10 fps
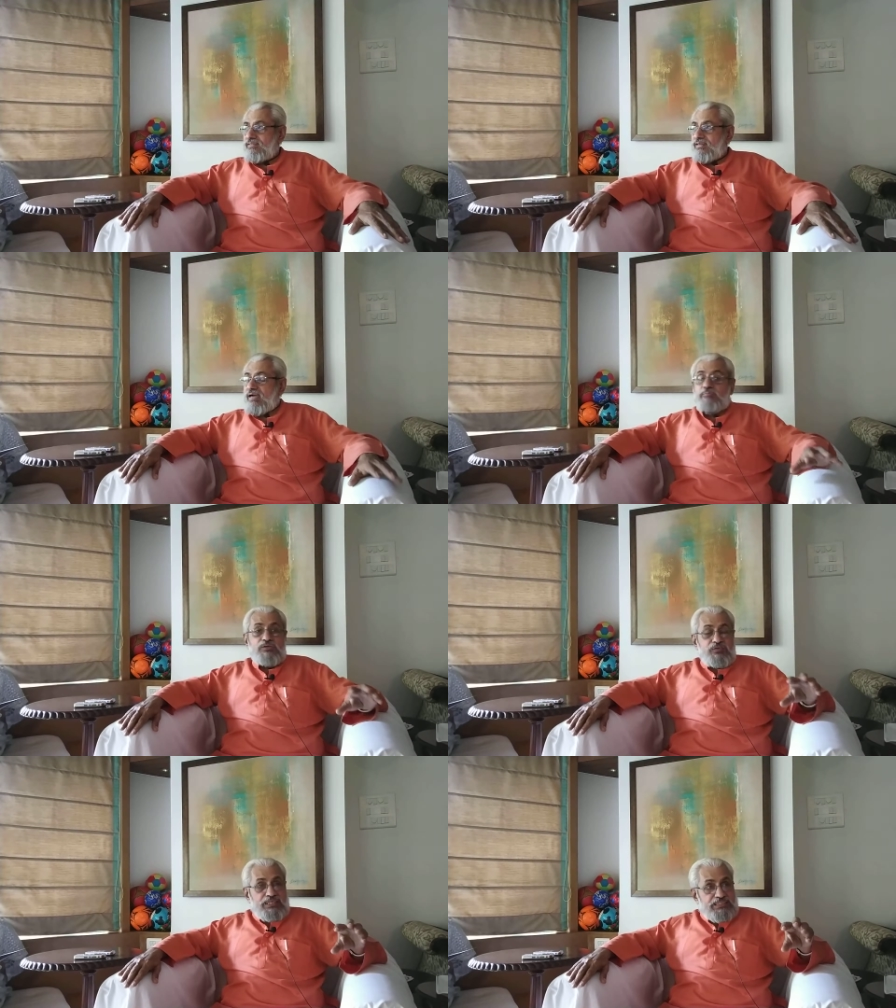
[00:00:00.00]
Uh, but
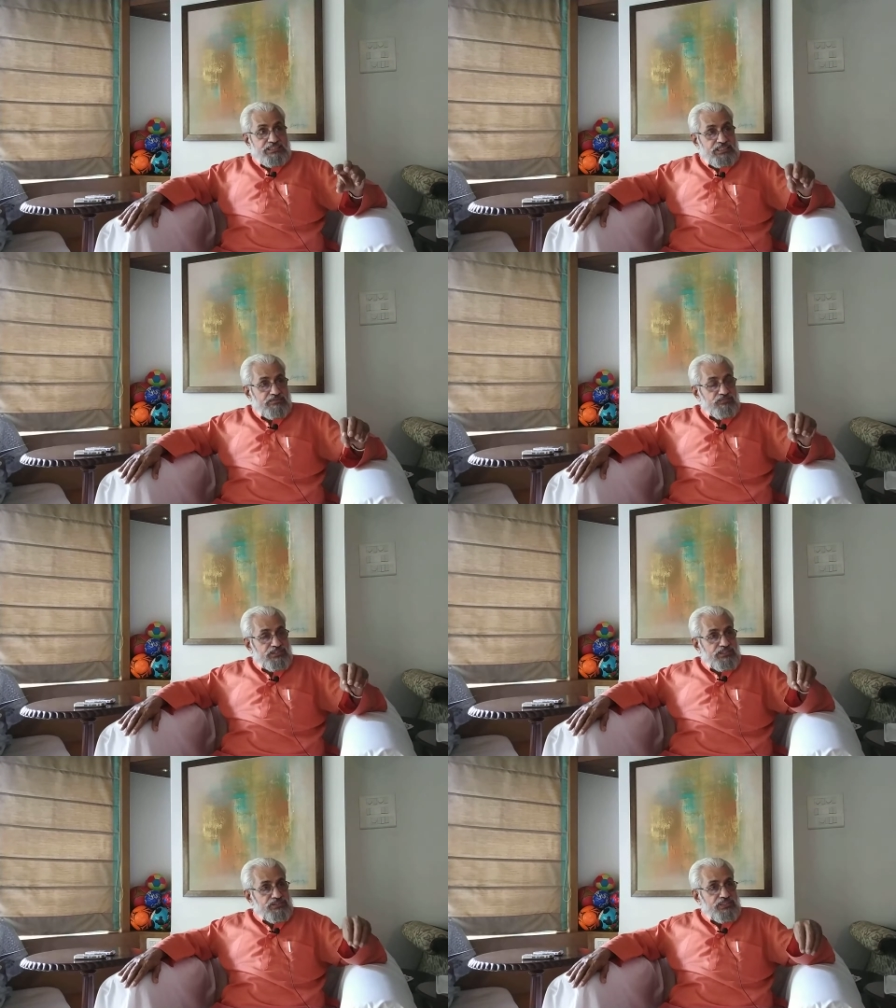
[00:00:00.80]
we get, stick, we
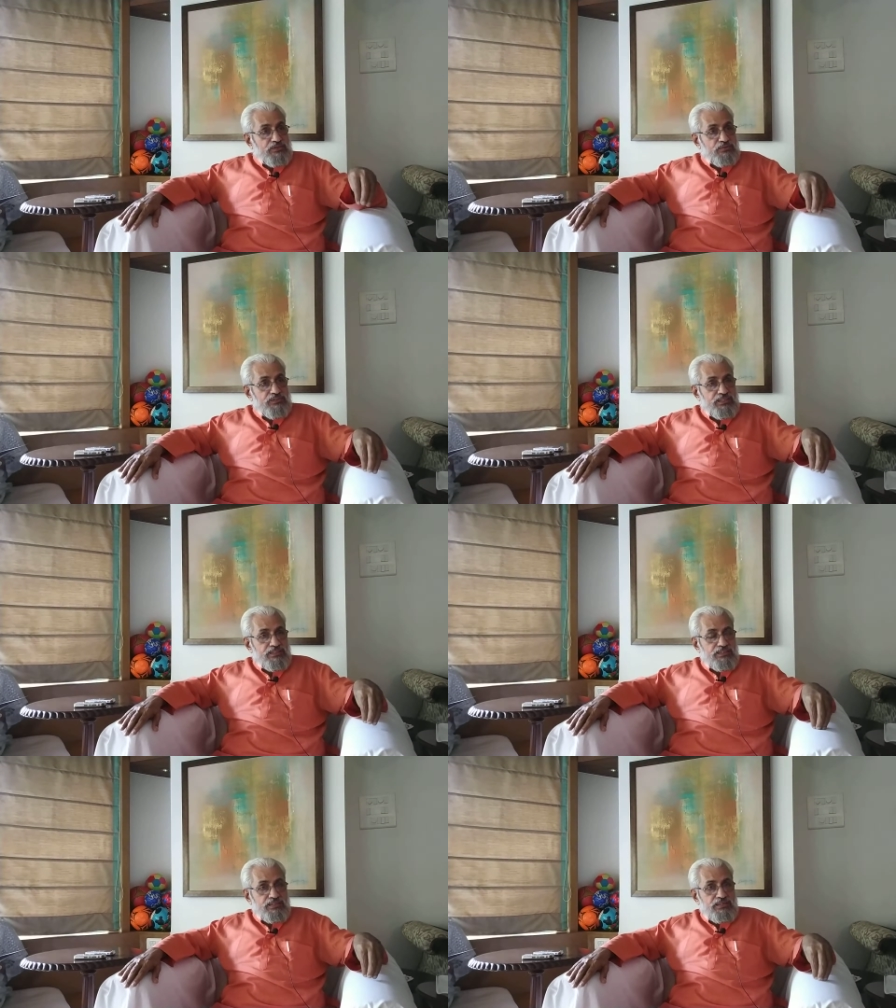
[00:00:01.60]
get stuck on that.
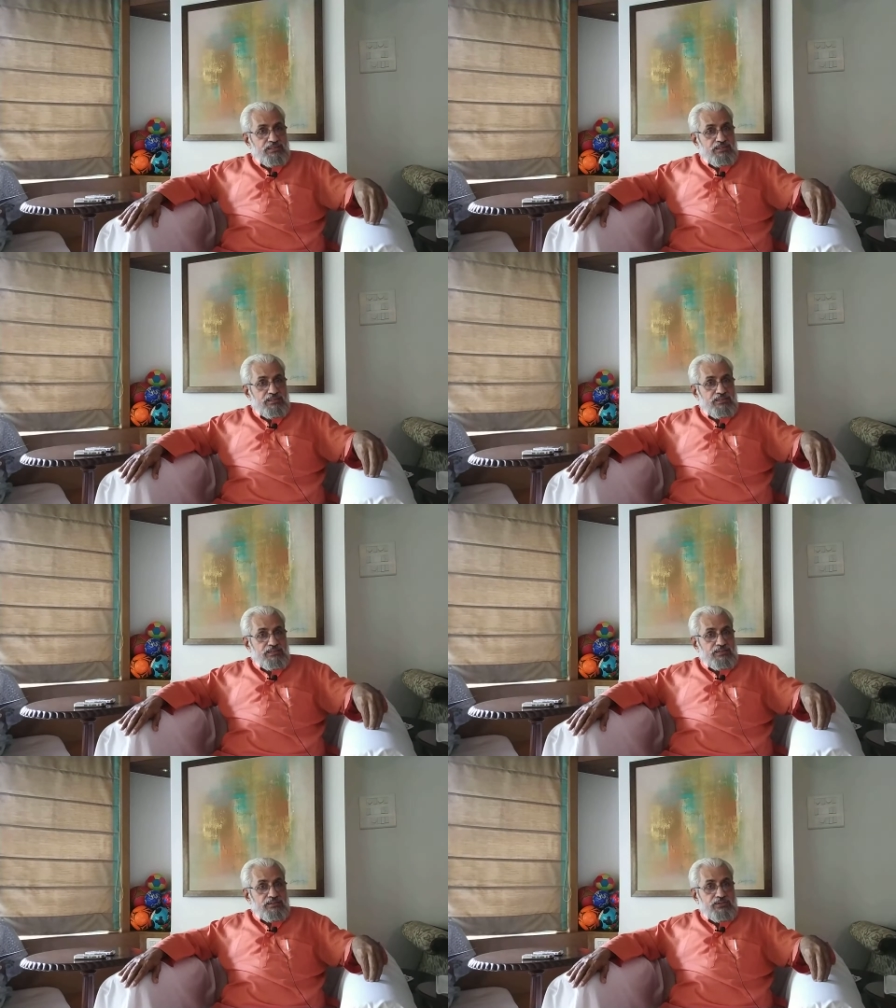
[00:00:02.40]

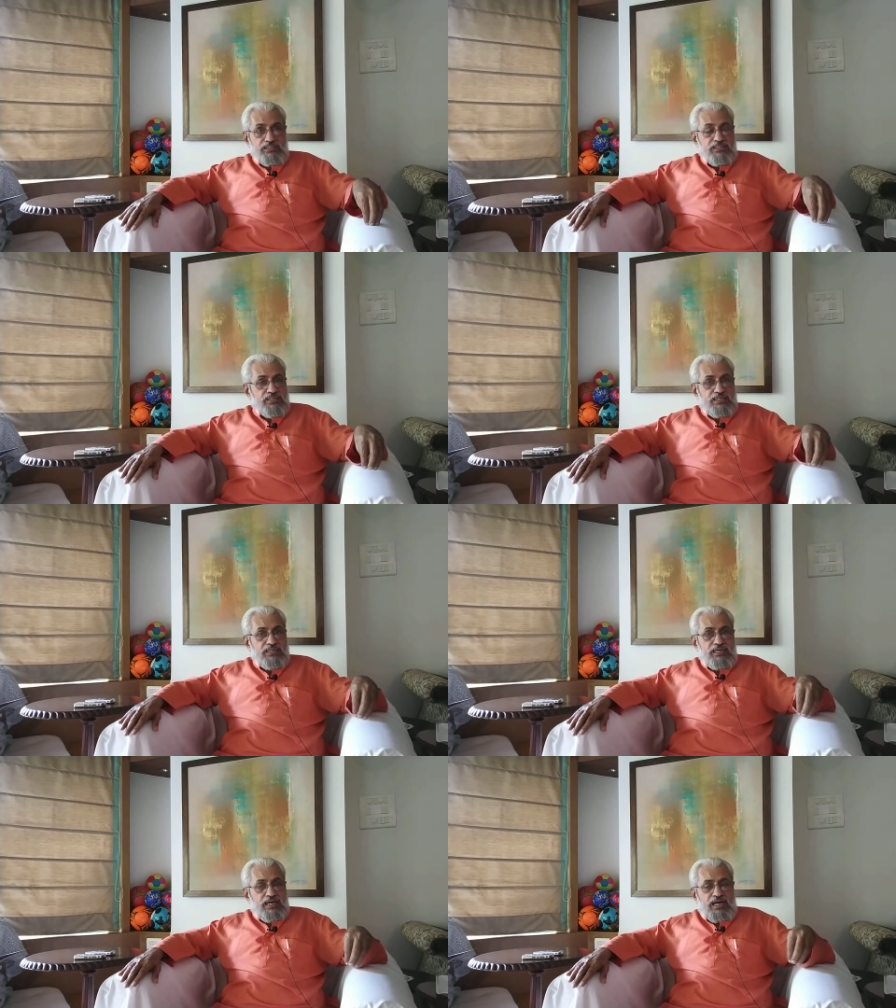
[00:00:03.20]
Get it?
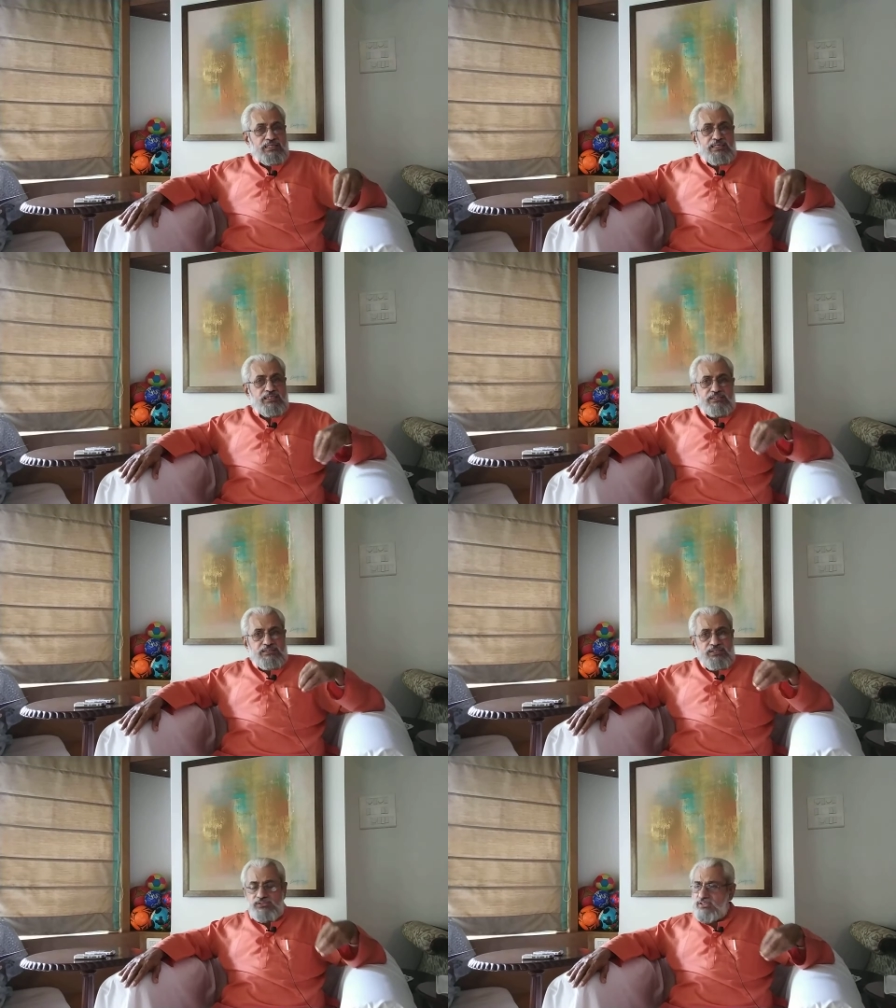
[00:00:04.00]
I can
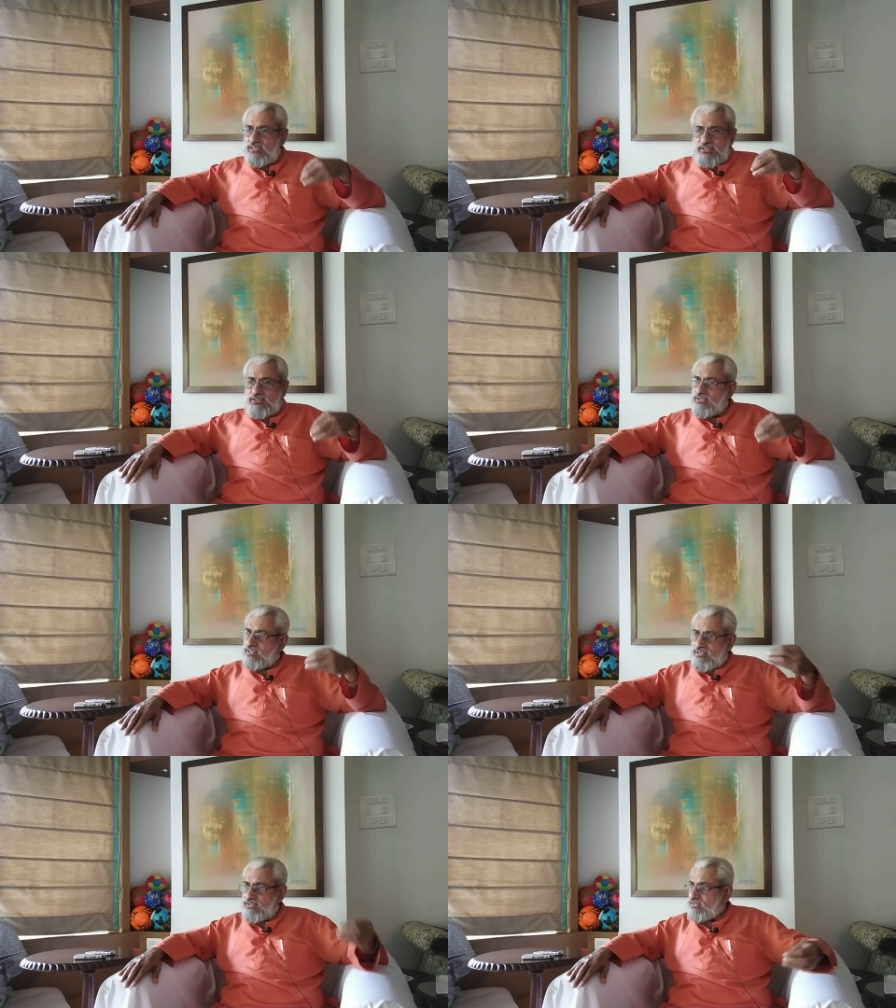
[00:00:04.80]
teach and teach
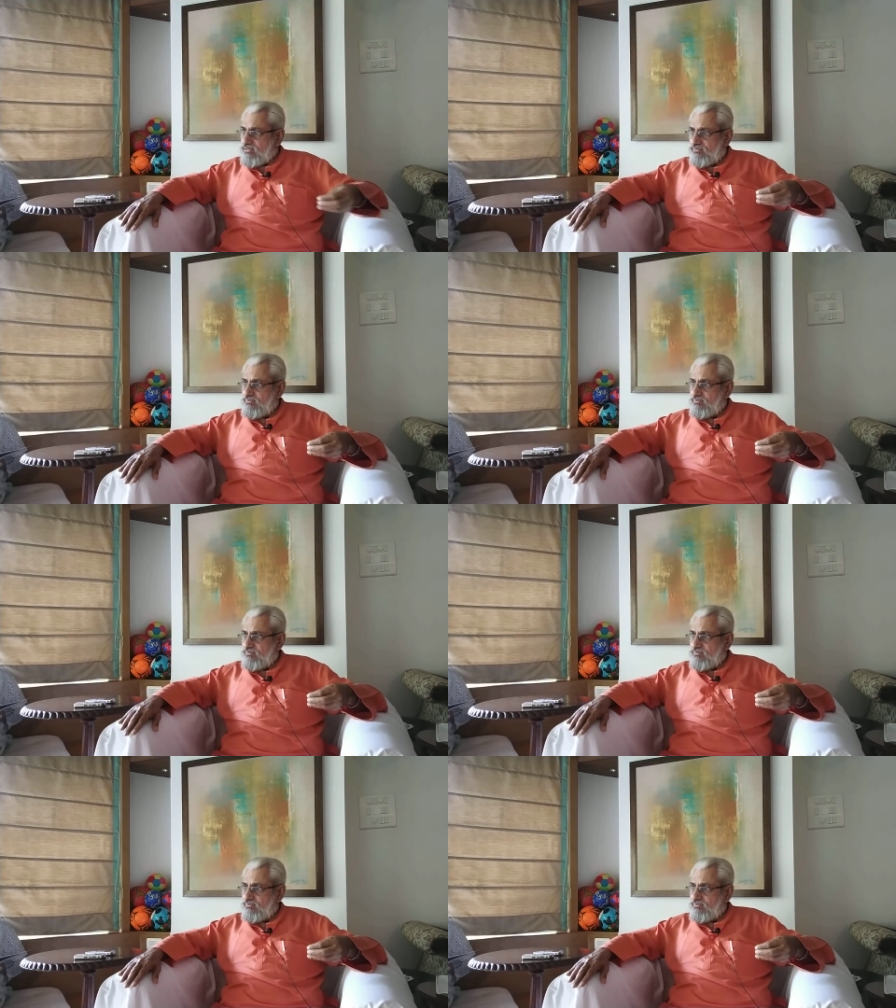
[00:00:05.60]
and teach.